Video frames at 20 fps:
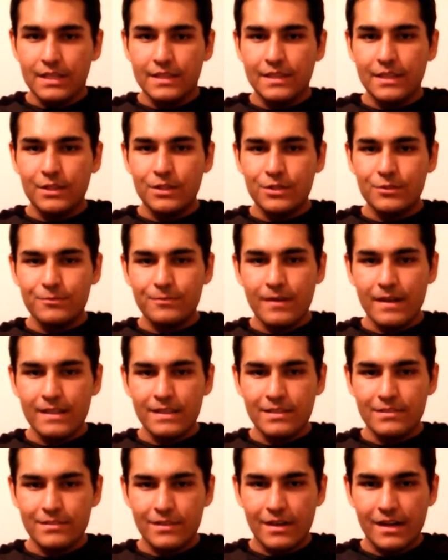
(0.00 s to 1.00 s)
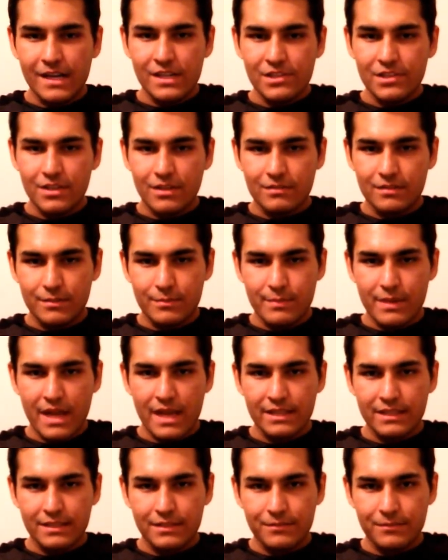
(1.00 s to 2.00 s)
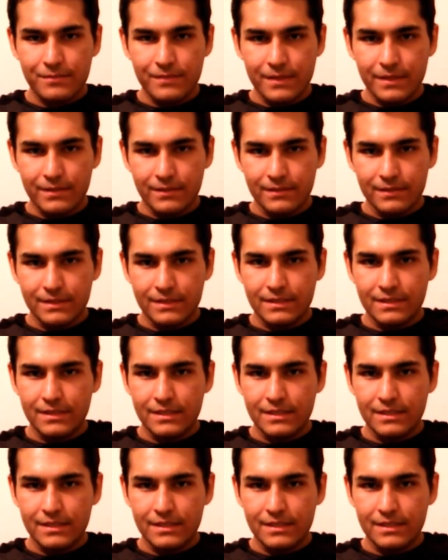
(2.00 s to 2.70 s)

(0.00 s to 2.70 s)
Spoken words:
Now, to find the direction of the magnet field